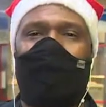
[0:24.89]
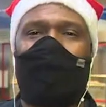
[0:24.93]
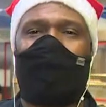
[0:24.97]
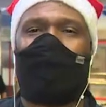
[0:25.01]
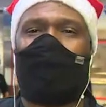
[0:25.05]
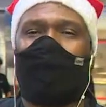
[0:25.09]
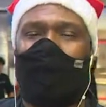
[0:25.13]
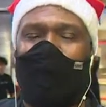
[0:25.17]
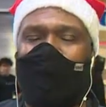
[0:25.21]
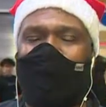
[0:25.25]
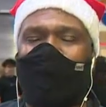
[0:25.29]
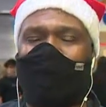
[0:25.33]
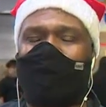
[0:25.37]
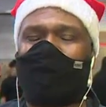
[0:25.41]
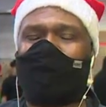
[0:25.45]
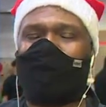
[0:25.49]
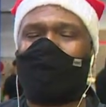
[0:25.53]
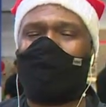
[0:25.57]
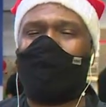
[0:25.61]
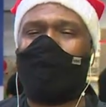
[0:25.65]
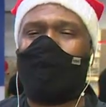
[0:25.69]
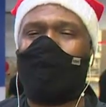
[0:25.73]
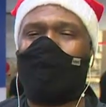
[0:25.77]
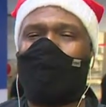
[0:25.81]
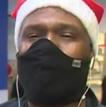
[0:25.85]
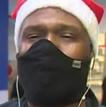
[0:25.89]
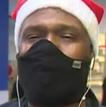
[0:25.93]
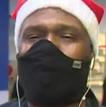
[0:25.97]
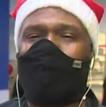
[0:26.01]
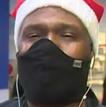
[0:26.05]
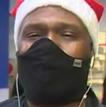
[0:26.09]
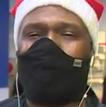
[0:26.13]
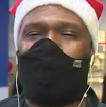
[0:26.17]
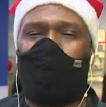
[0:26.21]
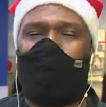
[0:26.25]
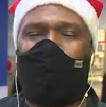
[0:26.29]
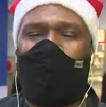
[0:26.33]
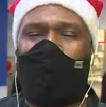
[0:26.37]
yes.
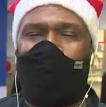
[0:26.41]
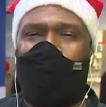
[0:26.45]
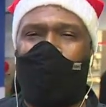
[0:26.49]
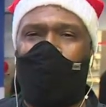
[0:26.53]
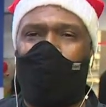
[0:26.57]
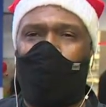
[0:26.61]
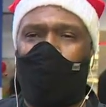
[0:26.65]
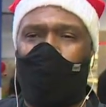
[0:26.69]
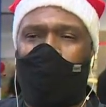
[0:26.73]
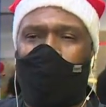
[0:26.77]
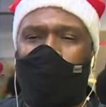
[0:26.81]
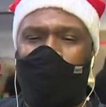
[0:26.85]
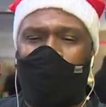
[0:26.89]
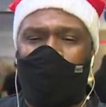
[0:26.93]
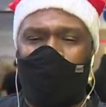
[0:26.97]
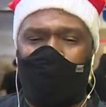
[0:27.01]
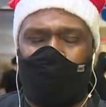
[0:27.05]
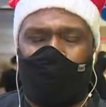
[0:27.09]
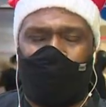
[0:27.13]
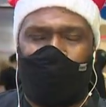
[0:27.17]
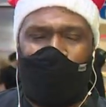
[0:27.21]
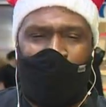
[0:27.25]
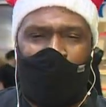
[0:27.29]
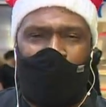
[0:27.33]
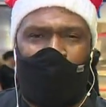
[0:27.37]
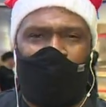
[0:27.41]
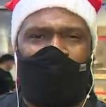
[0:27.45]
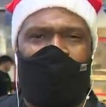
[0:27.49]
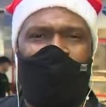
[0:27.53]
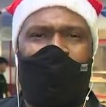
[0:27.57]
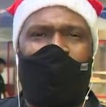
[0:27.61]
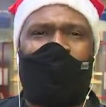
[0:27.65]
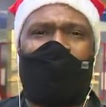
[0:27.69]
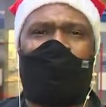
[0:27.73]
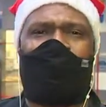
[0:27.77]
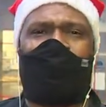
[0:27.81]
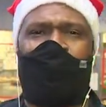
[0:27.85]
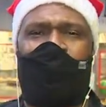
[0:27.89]
So we're gonna we're gonna plan on
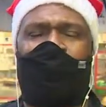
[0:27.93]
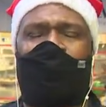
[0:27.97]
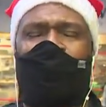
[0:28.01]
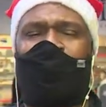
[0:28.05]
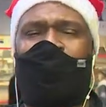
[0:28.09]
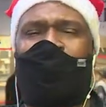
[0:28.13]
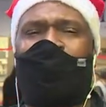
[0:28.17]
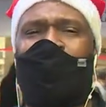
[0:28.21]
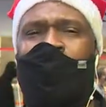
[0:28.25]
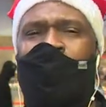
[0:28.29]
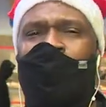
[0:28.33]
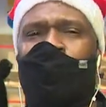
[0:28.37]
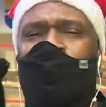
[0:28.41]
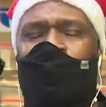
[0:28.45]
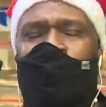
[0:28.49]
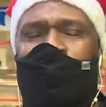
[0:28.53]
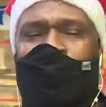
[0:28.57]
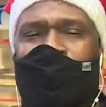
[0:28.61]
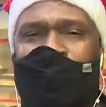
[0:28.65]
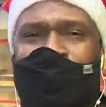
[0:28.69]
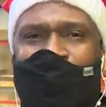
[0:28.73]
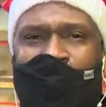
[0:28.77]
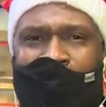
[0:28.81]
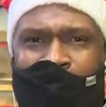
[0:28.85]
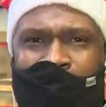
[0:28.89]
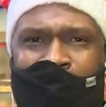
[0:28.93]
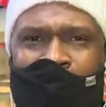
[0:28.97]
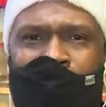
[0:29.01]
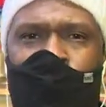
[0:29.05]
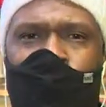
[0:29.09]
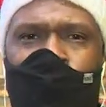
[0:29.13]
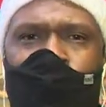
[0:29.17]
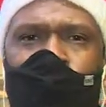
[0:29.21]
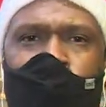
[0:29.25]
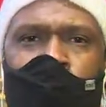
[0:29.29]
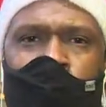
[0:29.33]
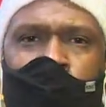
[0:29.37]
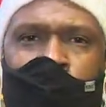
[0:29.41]
feeding 1,500 today
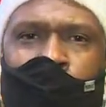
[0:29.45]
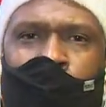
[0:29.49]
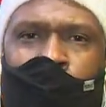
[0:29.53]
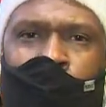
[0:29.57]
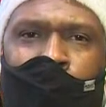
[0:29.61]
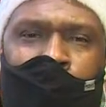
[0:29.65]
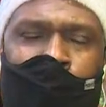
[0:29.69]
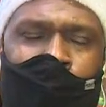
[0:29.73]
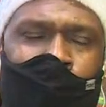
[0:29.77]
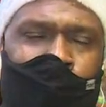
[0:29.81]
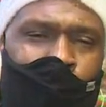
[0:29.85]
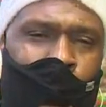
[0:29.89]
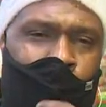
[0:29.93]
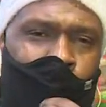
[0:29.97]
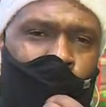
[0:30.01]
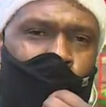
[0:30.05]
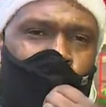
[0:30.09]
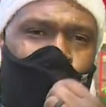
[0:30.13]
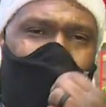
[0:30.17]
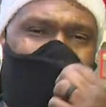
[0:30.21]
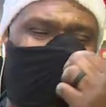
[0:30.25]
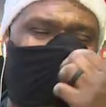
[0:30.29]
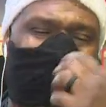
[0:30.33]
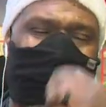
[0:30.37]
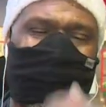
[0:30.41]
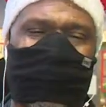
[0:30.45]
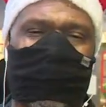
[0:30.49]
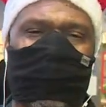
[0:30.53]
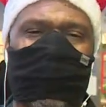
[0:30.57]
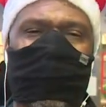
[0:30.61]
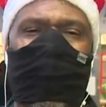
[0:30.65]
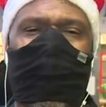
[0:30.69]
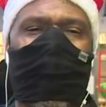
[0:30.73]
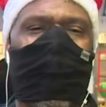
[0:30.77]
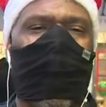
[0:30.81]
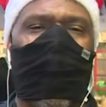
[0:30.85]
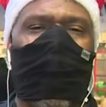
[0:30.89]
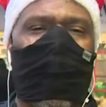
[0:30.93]
uh, you know, rain,
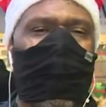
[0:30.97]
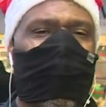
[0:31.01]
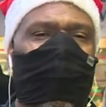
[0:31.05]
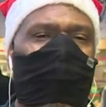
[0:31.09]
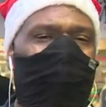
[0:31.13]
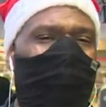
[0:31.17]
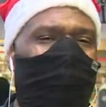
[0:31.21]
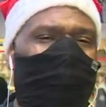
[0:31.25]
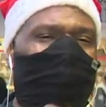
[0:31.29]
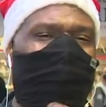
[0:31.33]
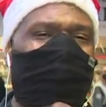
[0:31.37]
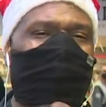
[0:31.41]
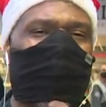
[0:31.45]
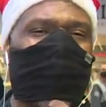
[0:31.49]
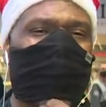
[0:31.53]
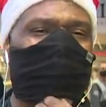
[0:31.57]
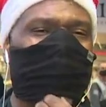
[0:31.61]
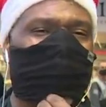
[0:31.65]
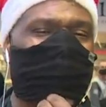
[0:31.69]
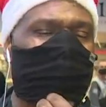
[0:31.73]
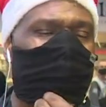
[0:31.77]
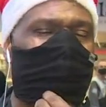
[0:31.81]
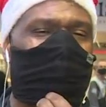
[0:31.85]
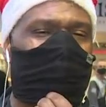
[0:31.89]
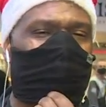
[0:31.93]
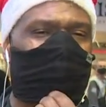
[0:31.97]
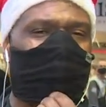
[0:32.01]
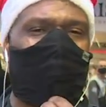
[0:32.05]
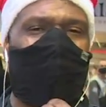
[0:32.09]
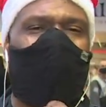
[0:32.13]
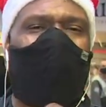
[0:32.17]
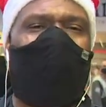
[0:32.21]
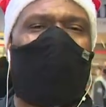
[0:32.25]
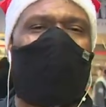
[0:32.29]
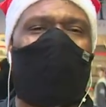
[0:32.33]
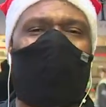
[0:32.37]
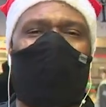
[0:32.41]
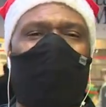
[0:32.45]
rain or sun,
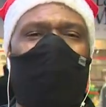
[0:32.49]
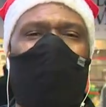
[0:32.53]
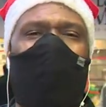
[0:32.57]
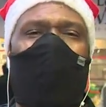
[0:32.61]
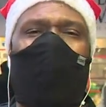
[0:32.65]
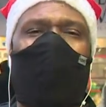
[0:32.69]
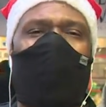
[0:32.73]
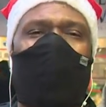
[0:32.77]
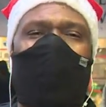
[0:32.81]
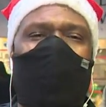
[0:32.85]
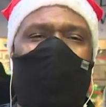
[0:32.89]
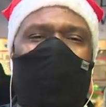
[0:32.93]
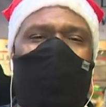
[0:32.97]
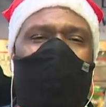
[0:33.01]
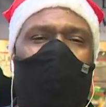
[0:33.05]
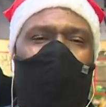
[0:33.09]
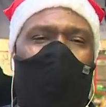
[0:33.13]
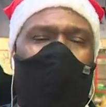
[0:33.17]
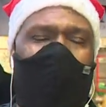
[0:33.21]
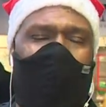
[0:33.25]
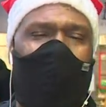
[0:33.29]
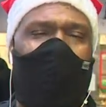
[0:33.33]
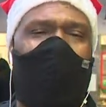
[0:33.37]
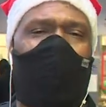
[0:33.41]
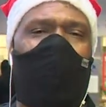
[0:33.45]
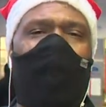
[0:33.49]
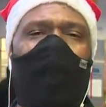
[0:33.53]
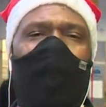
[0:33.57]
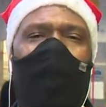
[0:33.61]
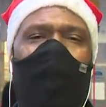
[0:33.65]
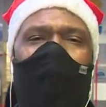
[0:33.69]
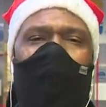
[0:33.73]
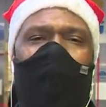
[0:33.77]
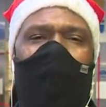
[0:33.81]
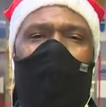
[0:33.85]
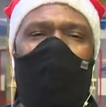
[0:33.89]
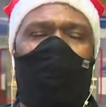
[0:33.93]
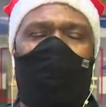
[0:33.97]
we're gonna we're gonna give away
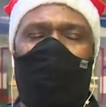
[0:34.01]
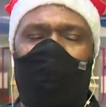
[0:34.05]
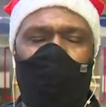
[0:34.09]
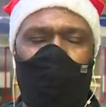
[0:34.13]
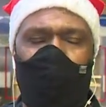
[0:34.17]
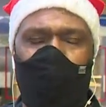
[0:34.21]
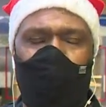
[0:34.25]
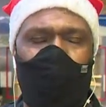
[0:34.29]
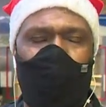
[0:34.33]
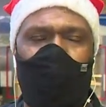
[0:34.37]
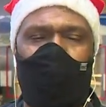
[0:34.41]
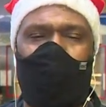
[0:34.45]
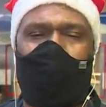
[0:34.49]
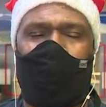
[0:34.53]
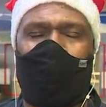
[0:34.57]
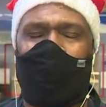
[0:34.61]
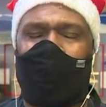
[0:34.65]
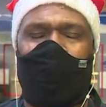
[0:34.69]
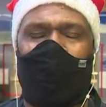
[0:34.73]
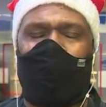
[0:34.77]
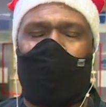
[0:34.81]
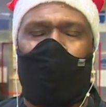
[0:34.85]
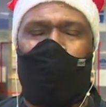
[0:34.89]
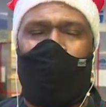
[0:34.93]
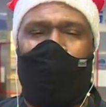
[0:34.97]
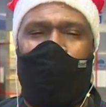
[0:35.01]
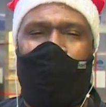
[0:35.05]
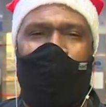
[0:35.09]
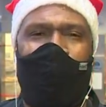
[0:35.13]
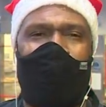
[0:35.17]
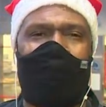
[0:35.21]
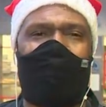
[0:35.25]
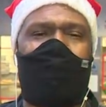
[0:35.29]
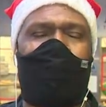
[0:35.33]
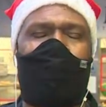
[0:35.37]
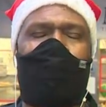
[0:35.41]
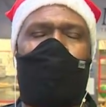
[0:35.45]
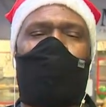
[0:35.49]
uh, food, we're gonna give away
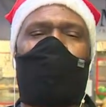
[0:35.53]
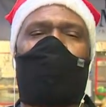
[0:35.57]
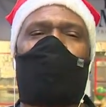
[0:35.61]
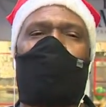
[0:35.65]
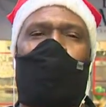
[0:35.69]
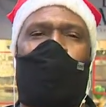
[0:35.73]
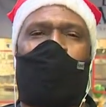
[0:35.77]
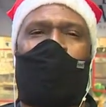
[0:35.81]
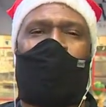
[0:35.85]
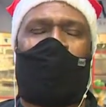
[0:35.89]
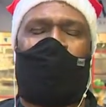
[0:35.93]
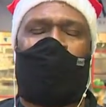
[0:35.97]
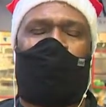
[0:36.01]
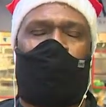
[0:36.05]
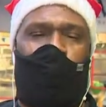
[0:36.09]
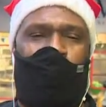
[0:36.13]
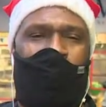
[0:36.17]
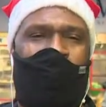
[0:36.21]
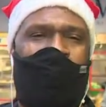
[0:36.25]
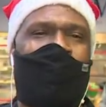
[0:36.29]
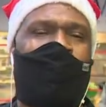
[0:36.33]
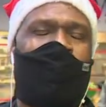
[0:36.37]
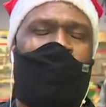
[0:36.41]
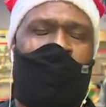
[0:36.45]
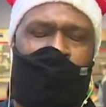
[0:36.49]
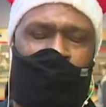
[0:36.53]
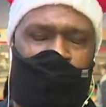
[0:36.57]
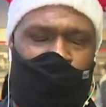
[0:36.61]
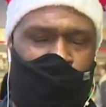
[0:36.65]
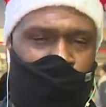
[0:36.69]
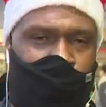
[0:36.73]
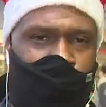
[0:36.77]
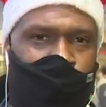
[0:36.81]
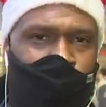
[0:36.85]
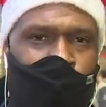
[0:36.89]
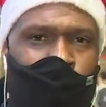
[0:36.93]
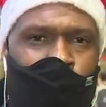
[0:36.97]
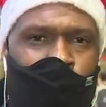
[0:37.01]
hot meals, we're gonna give away gifts,